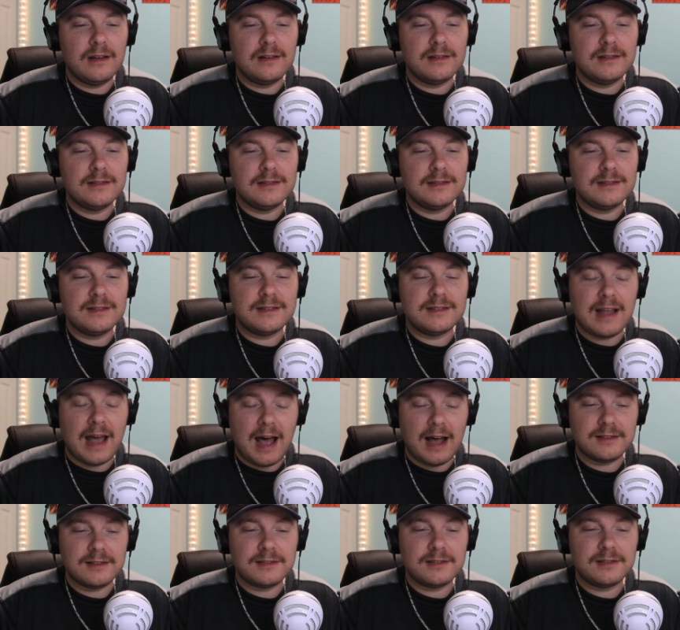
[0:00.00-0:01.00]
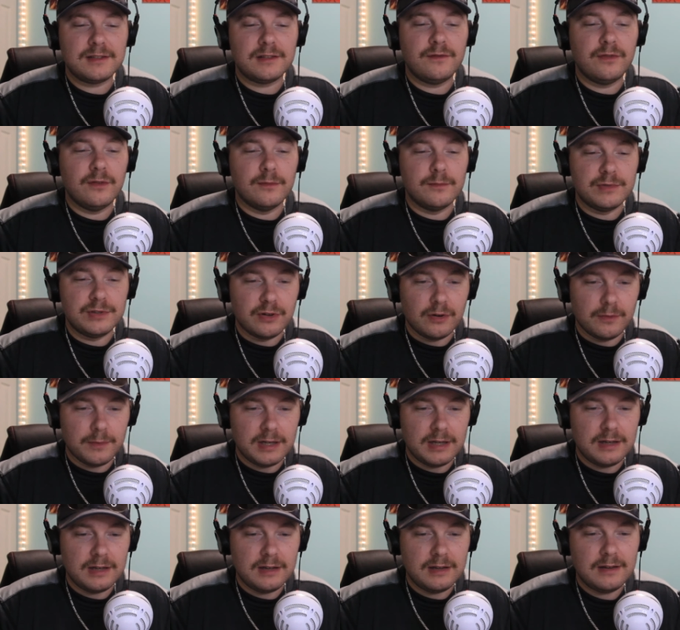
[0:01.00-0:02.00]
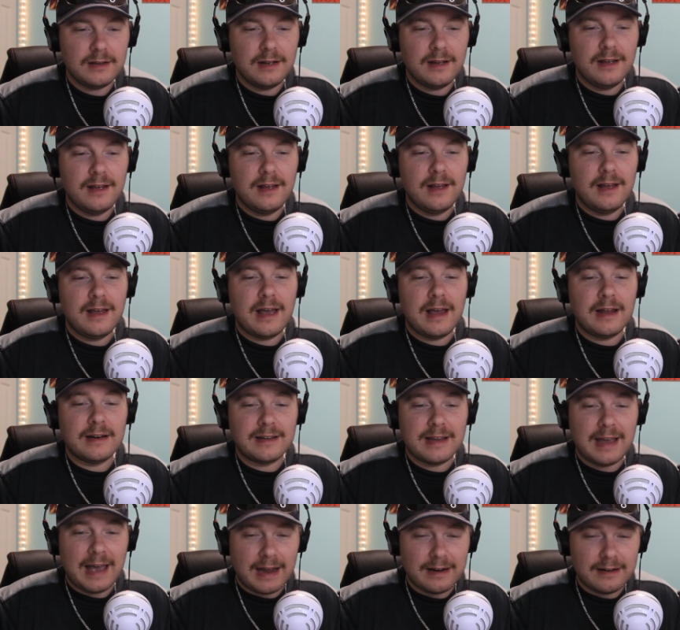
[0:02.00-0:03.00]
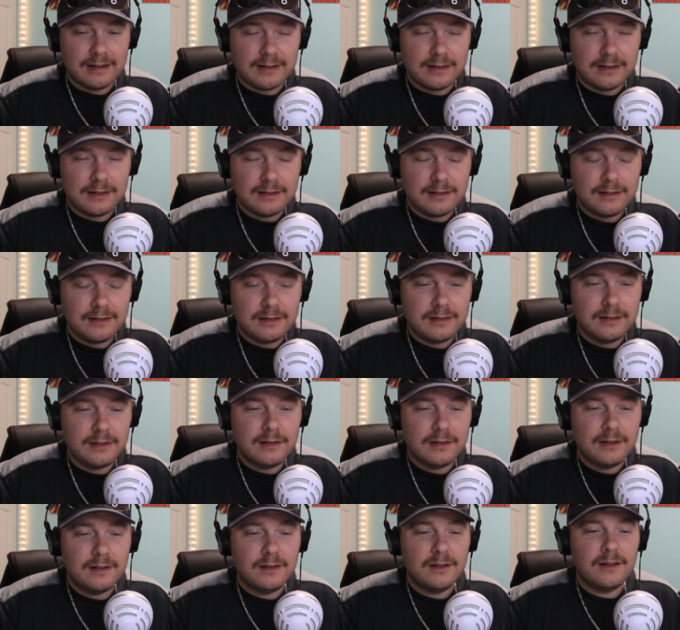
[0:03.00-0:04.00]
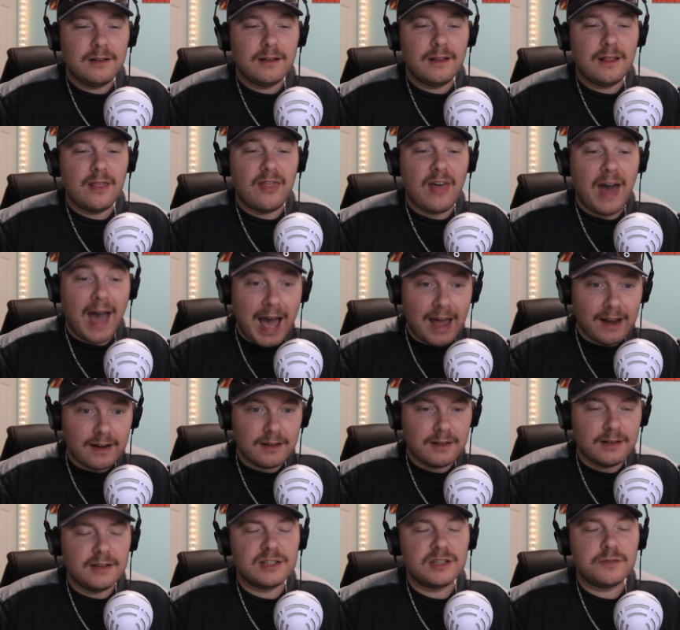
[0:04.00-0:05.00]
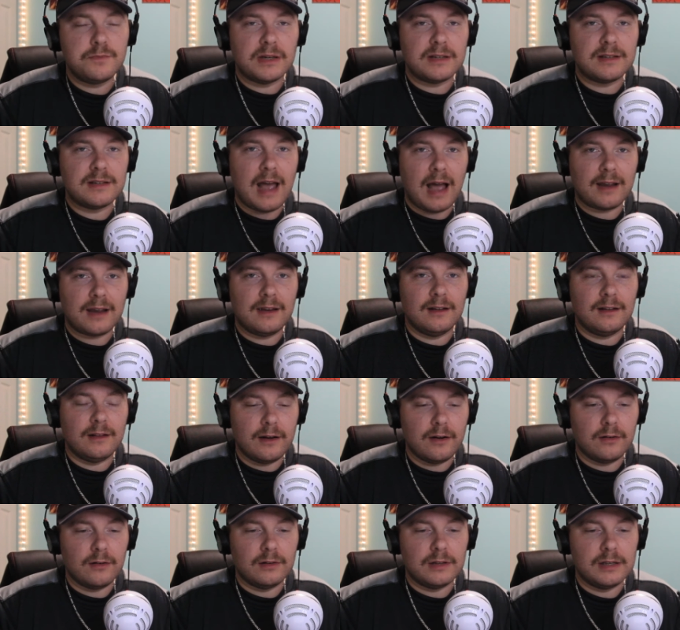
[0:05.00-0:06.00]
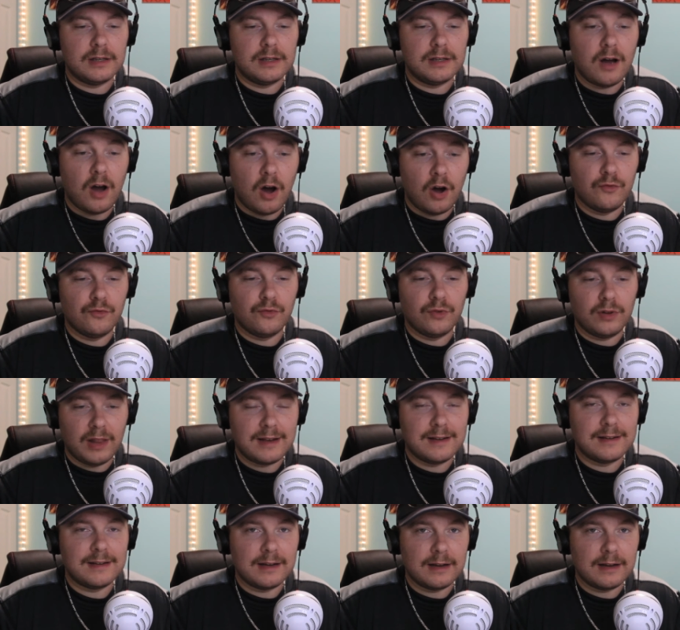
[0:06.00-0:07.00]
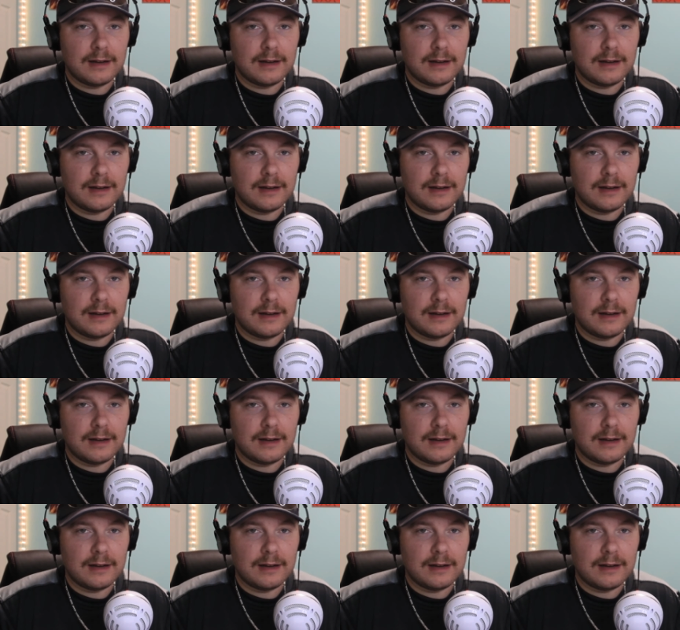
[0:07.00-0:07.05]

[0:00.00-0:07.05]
stats from Germany and Canada, that is spectacularly unrelenting.